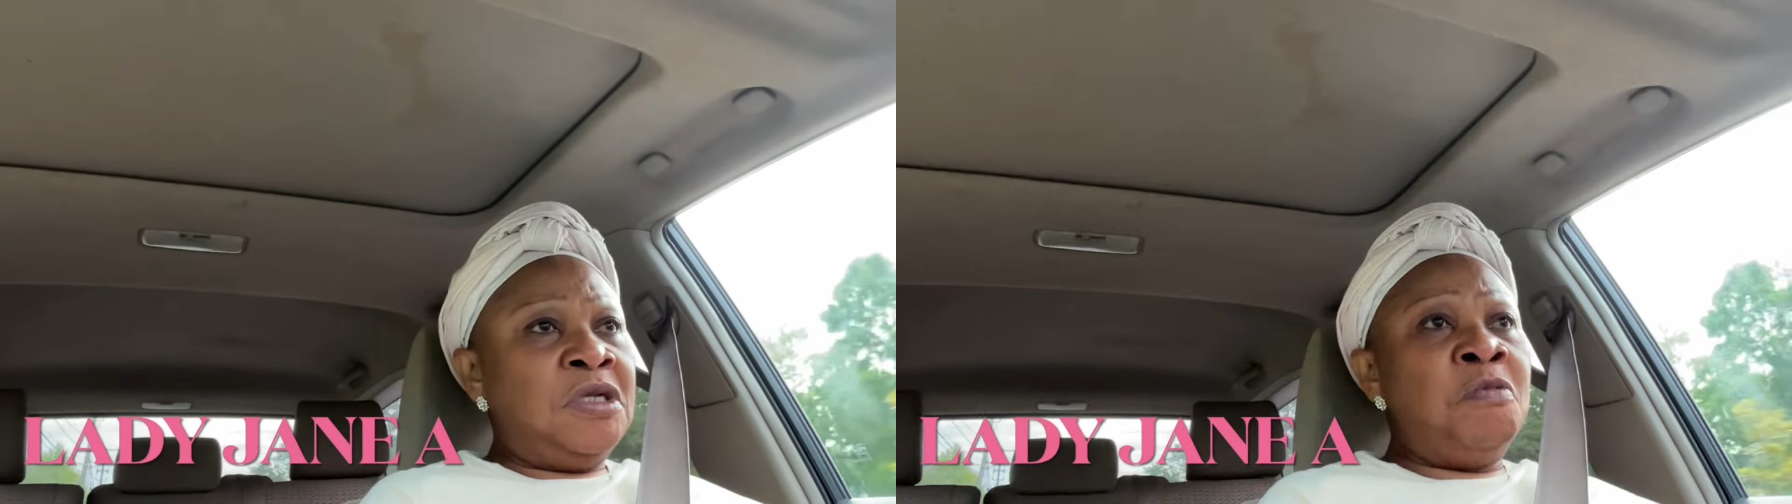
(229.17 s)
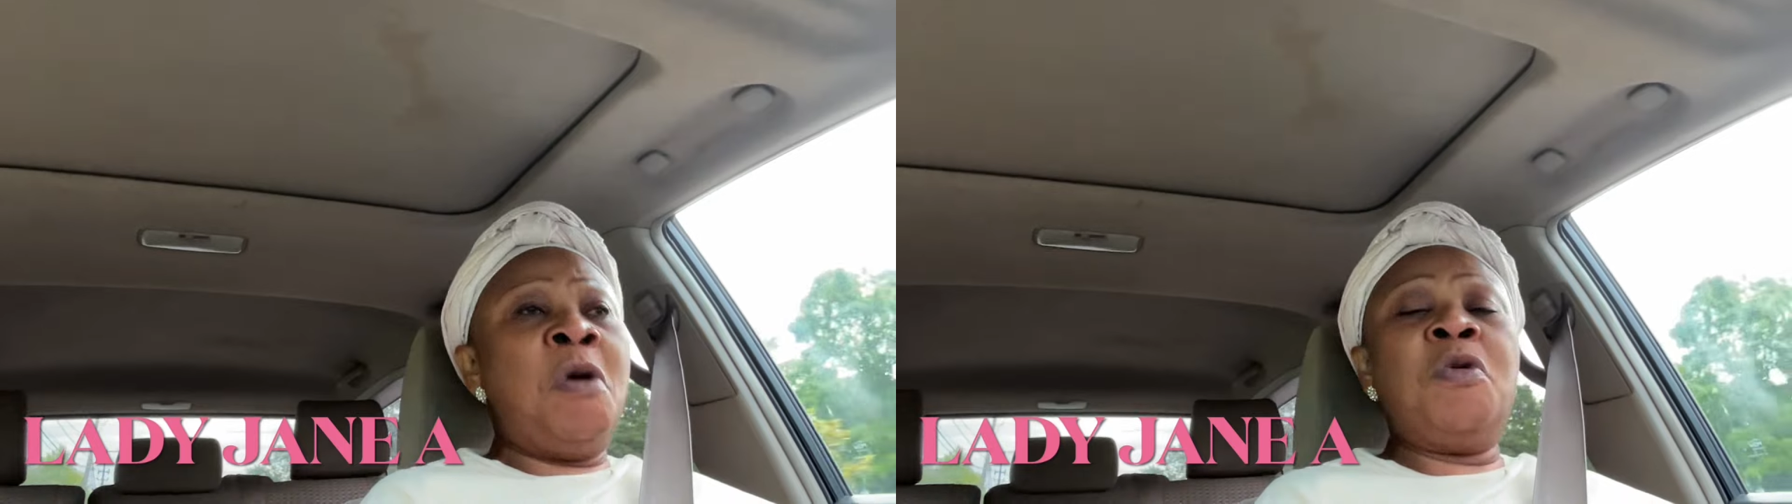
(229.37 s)

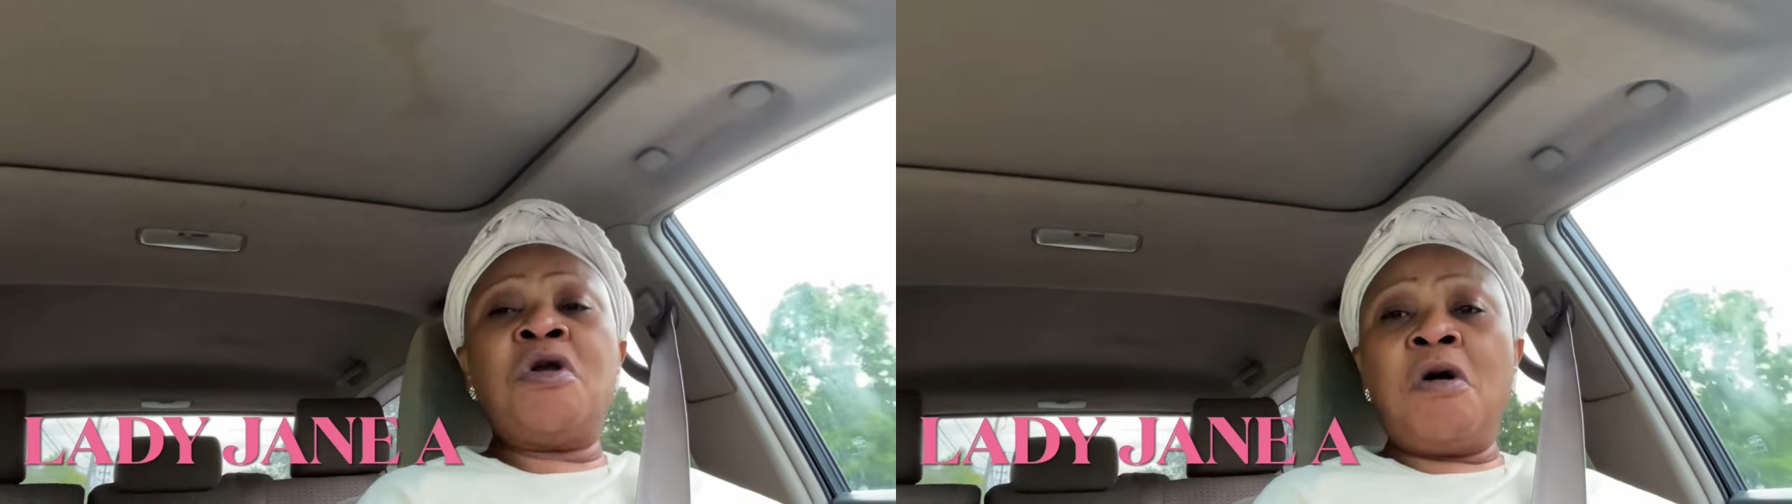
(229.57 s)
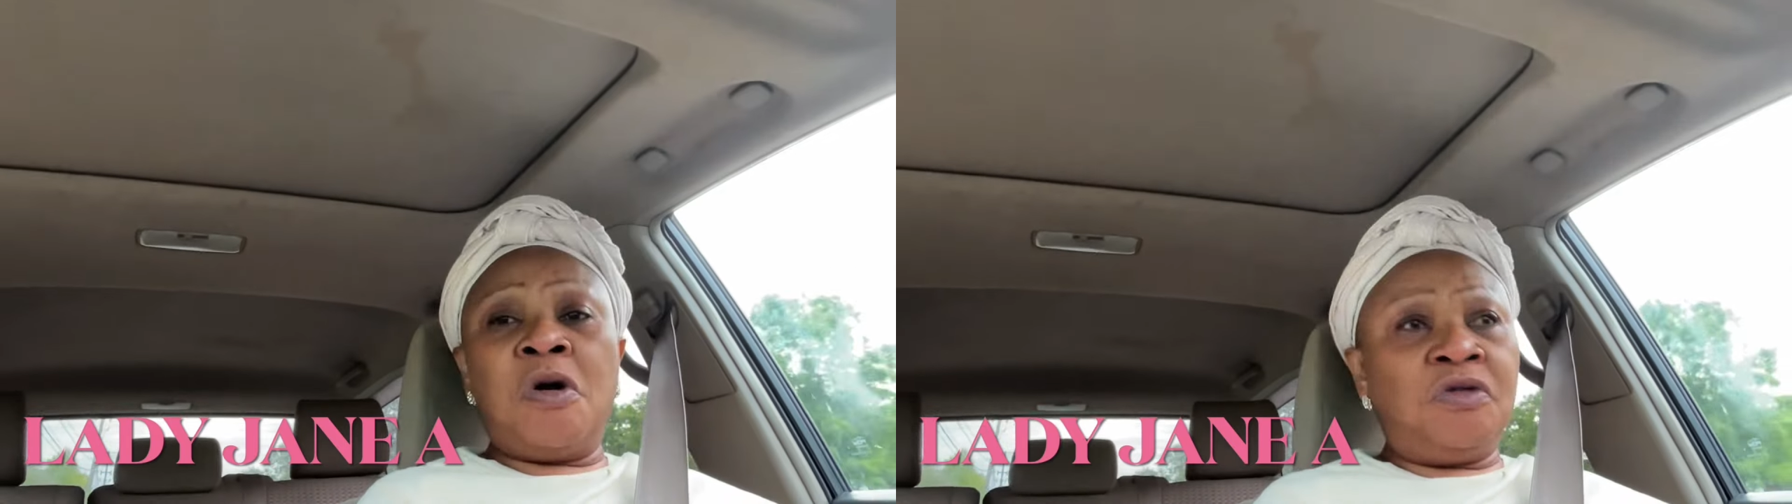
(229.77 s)
We will
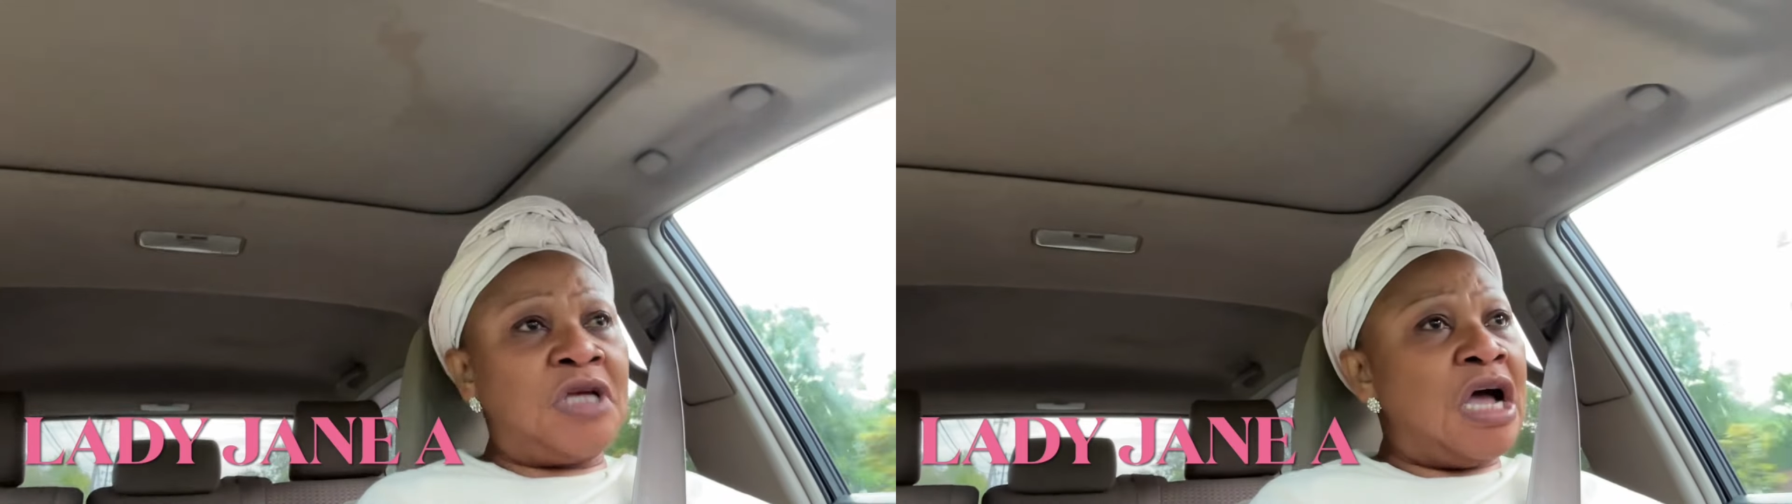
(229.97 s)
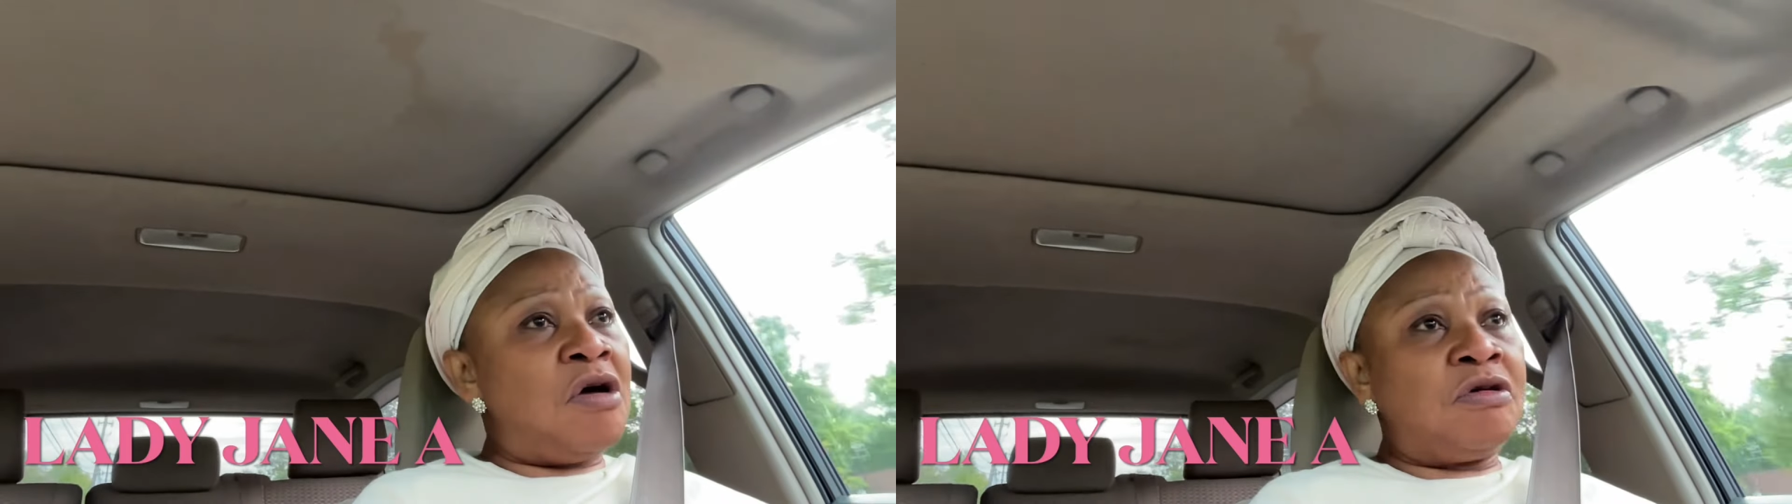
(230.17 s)
not go
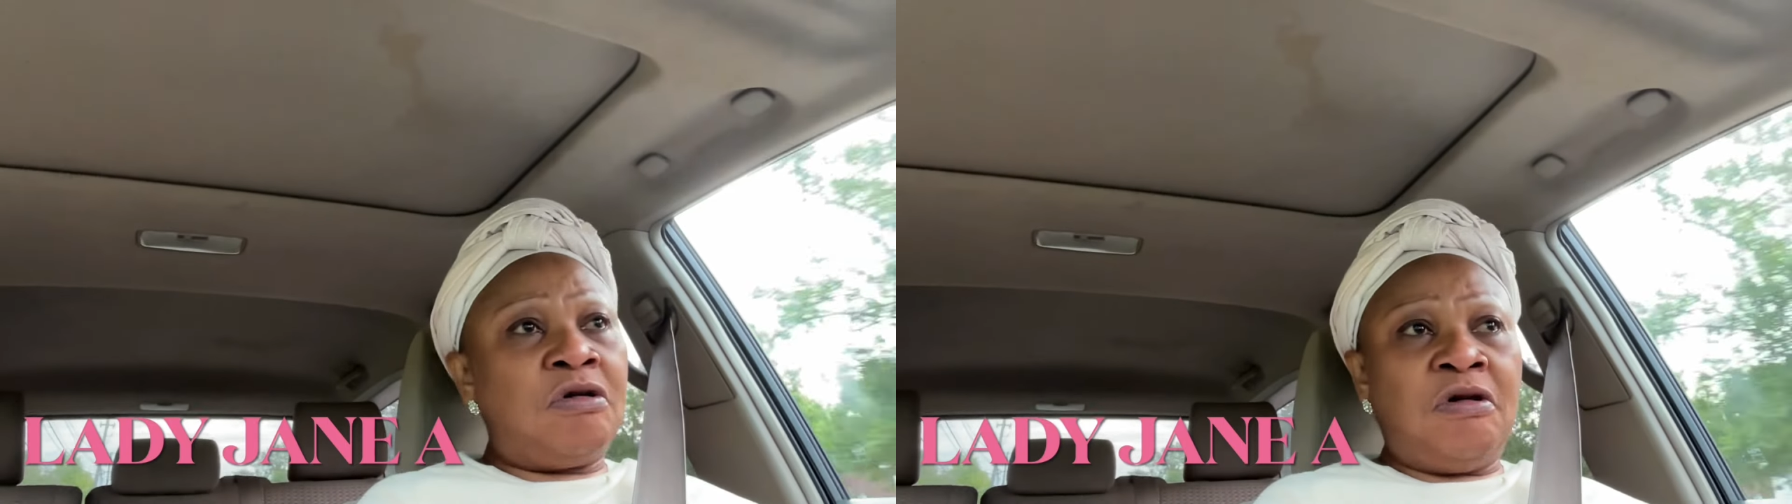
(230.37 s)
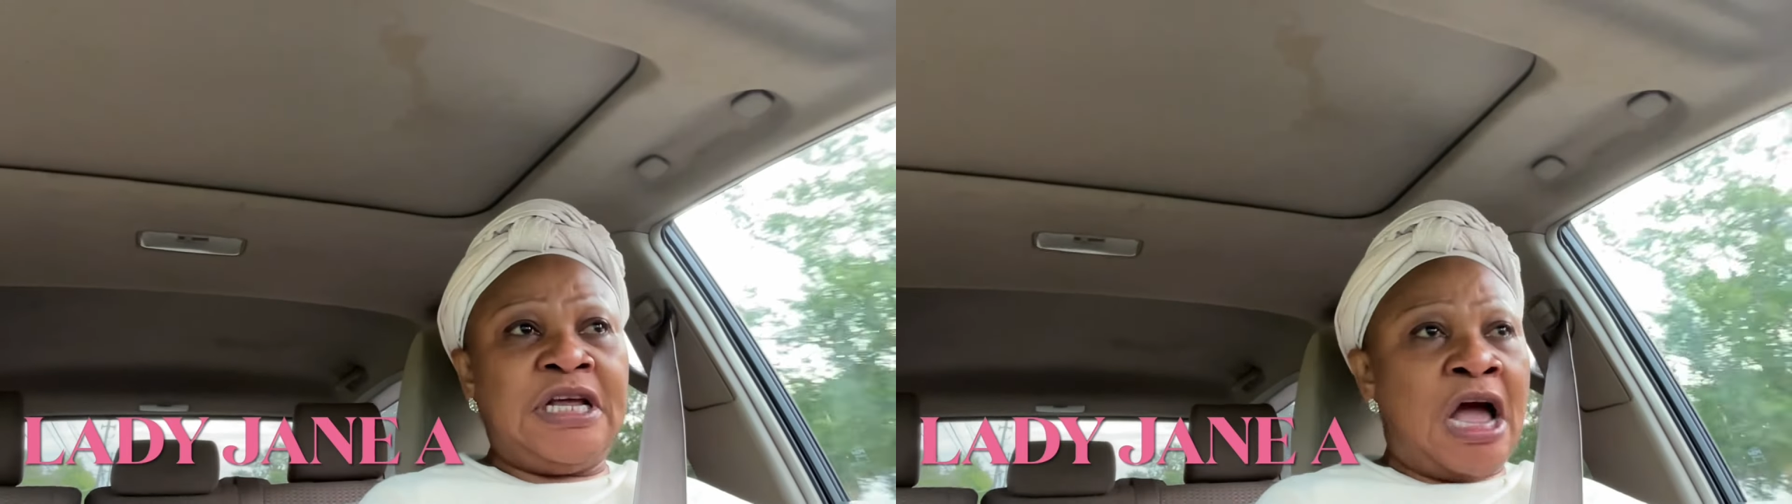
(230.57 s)
to